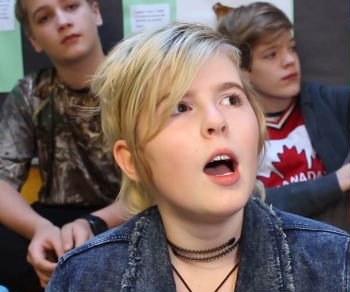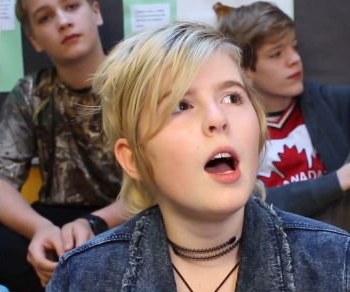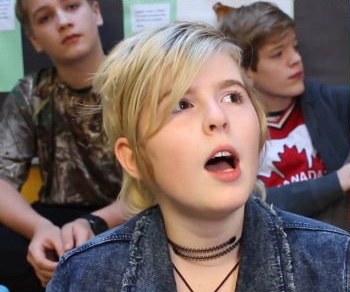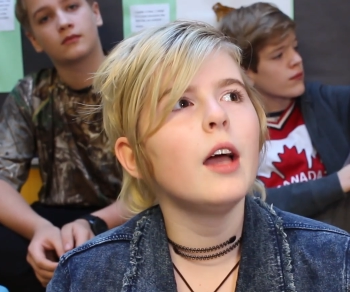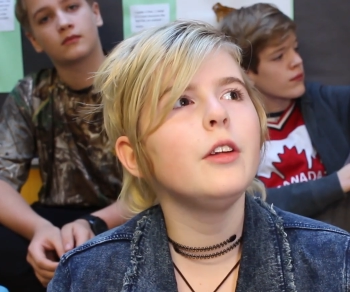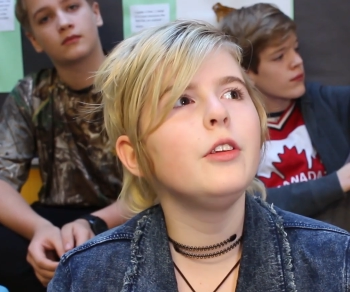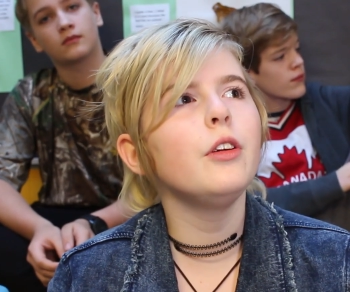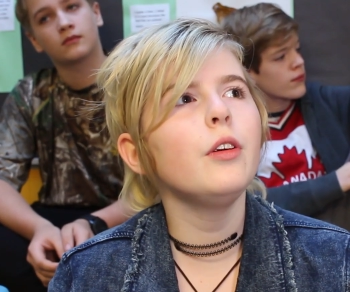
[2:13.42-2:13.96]

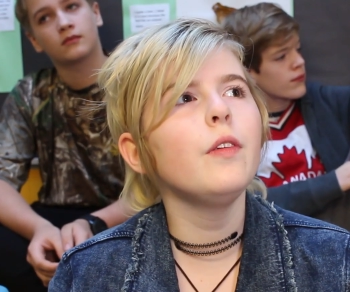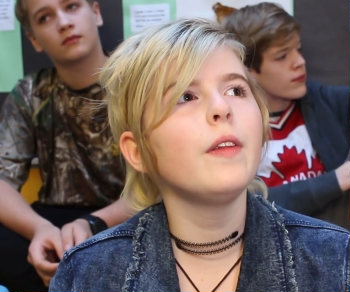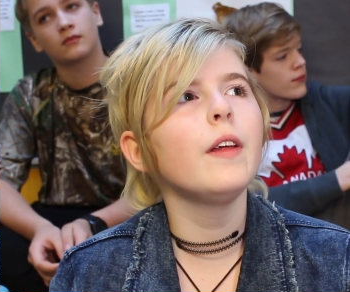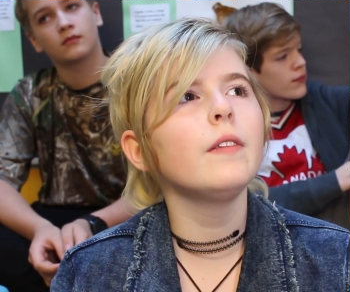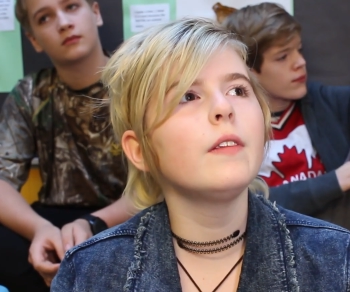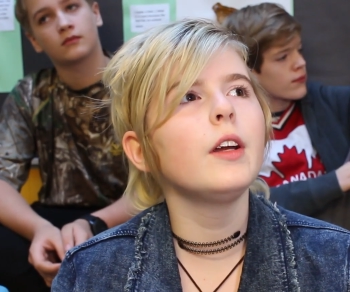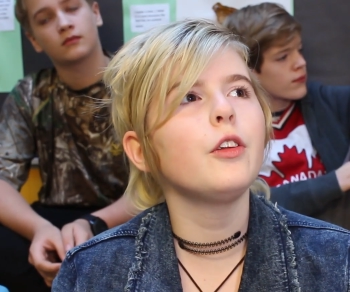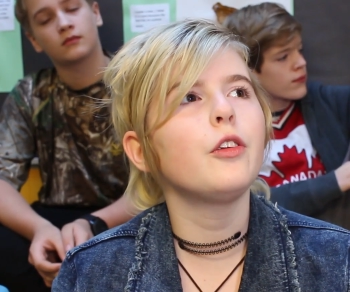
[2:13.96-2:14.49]
Speaker 1: I do
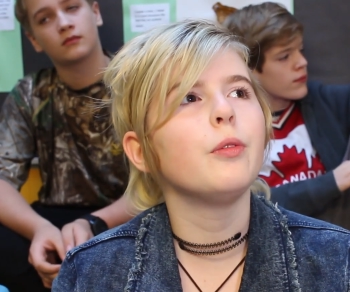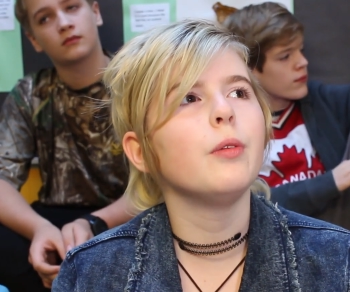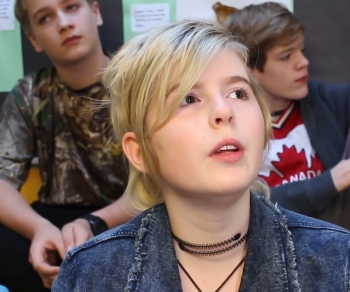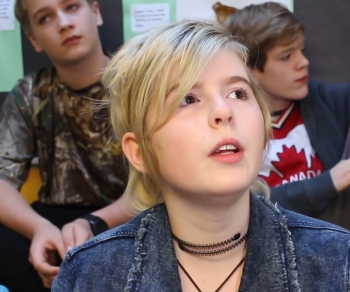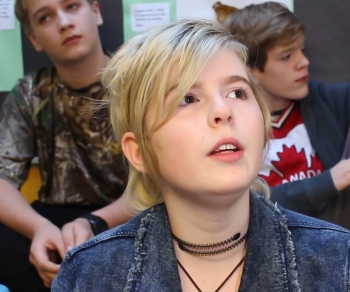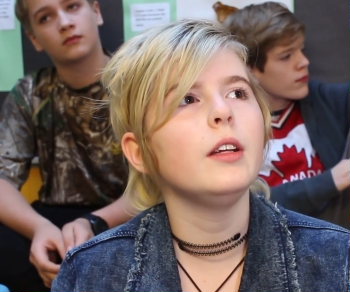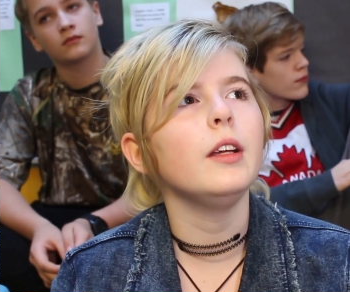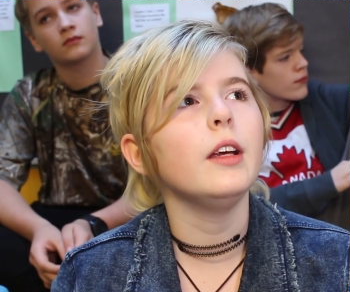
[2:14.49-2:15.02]
think that it's
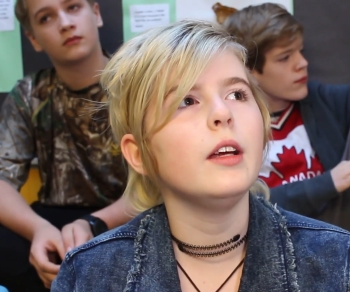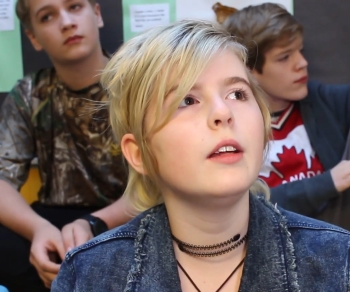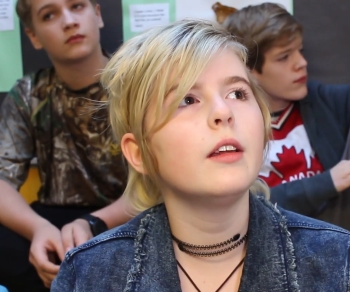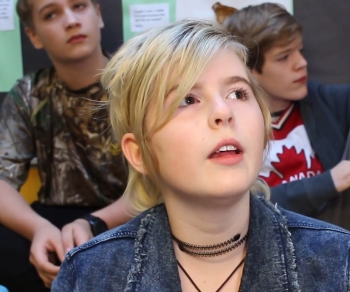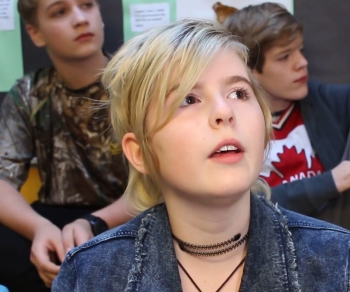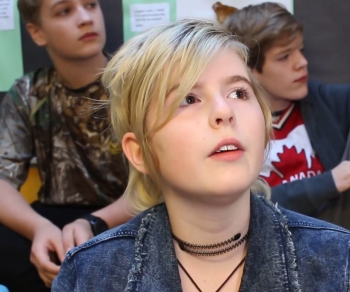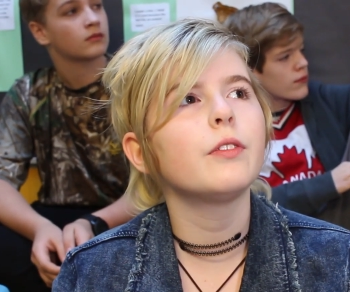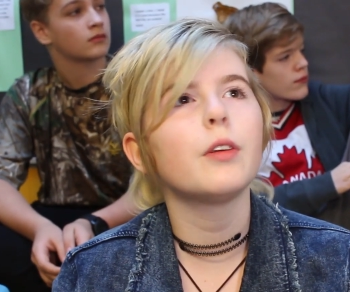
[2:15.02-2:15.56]
really neat.
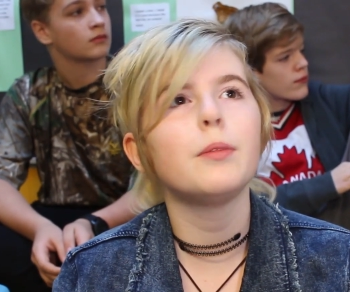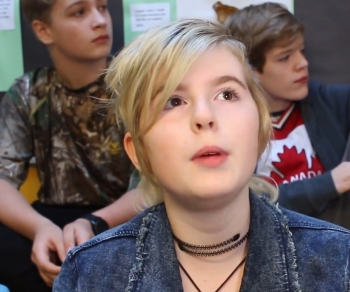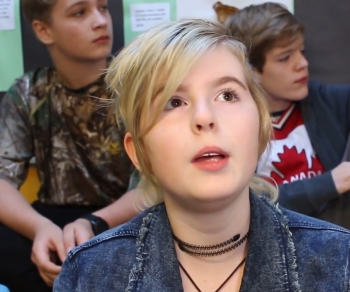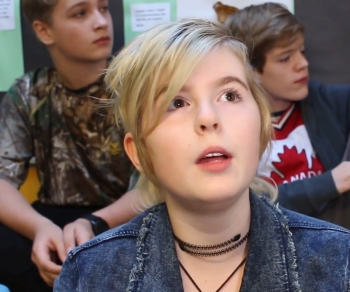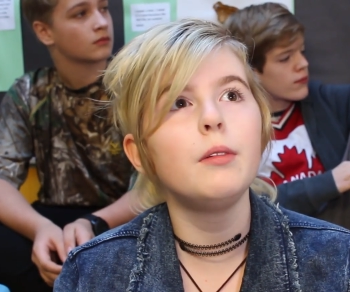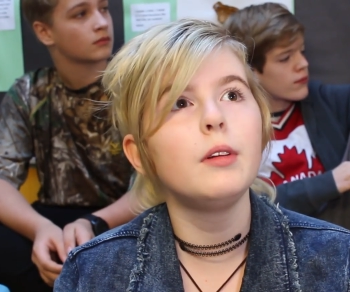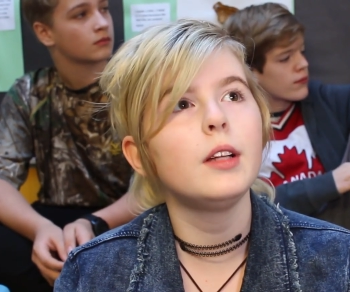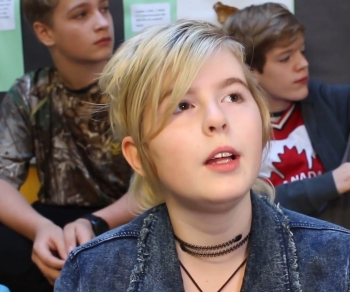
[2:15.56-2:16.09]
Like for
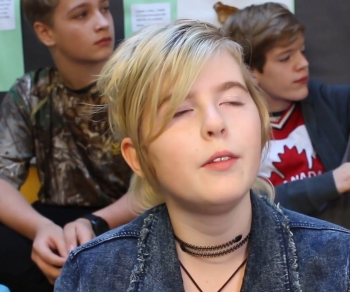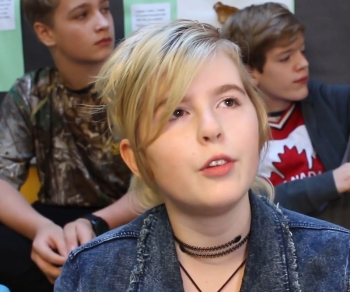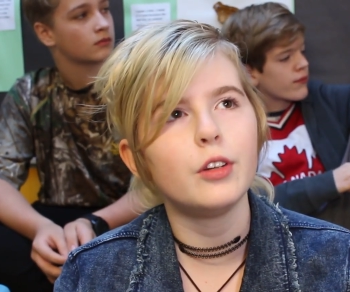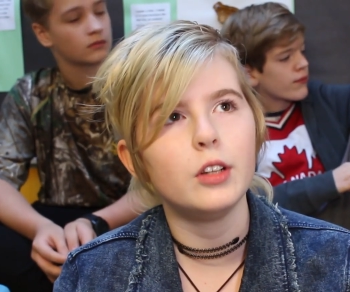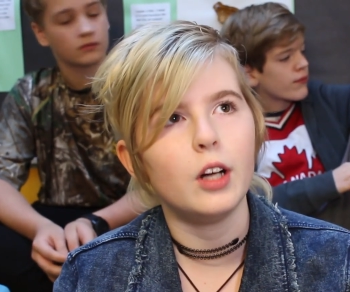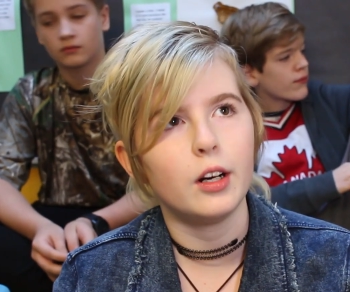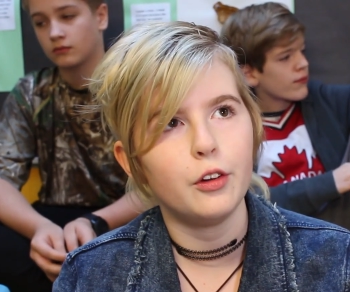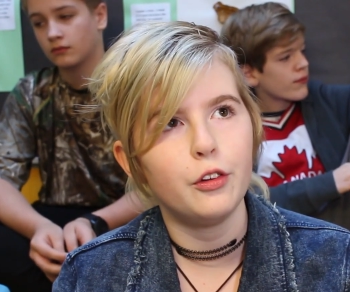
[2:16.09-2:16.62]
me, it relieves
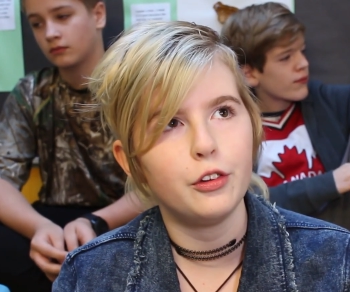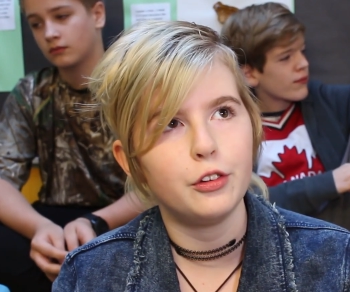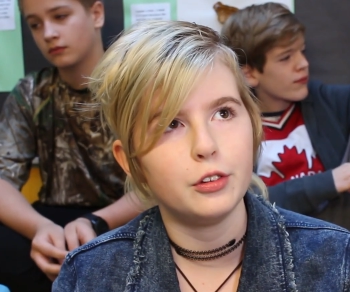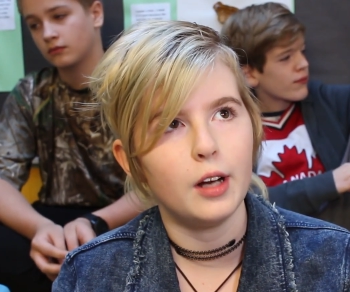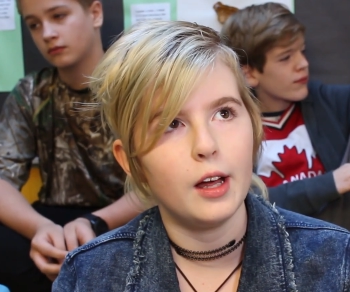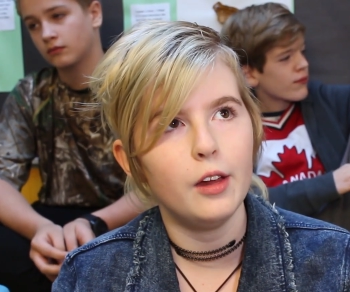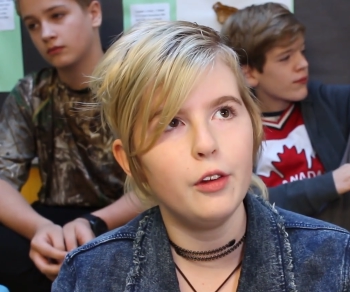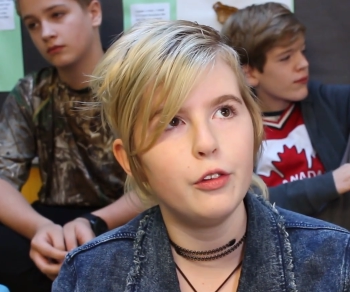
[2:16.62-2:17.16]
a lot of
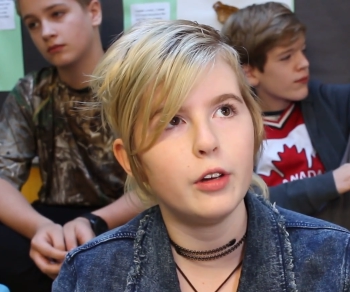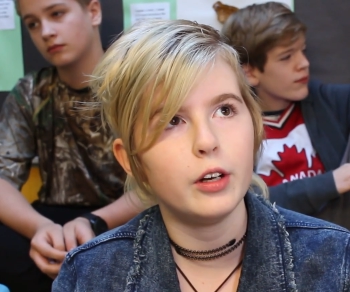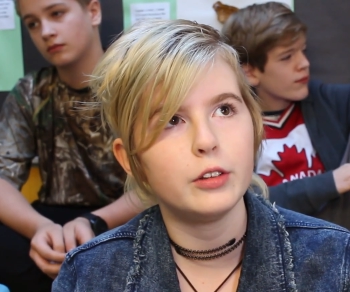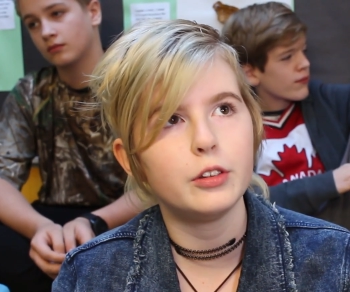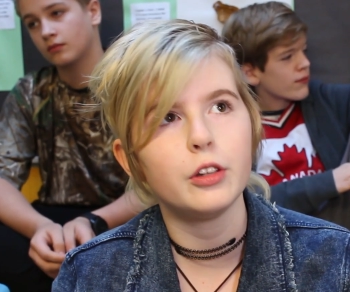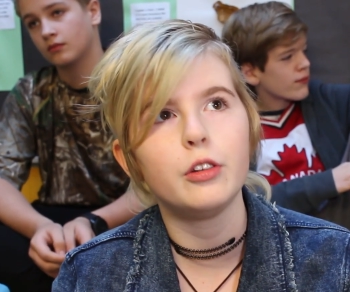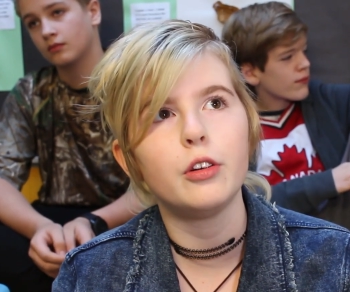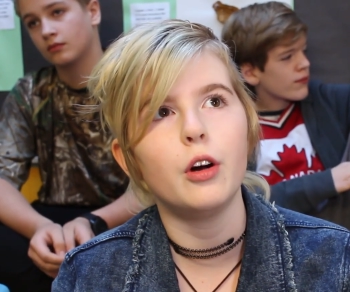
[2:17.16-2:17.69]
stress.
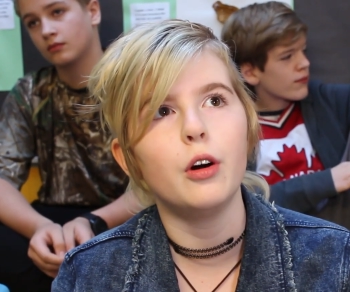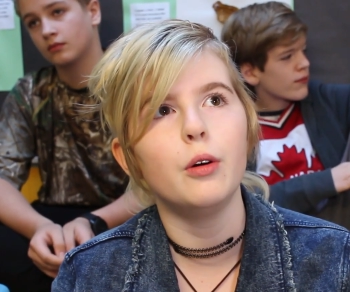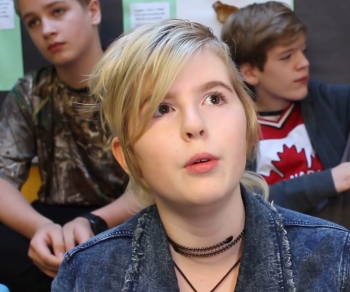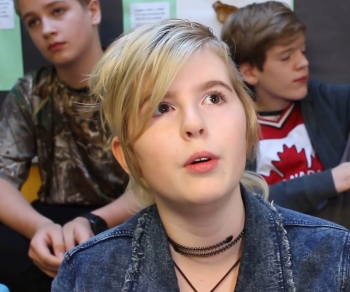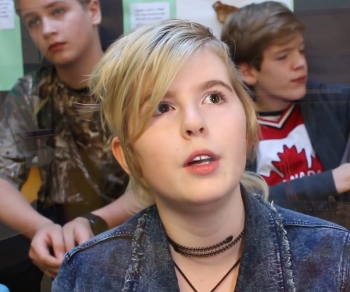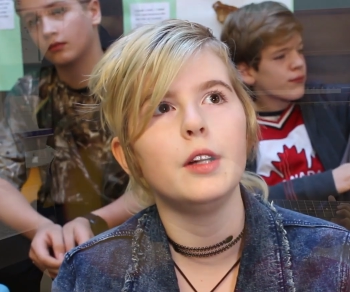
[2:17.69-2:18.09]
Like to go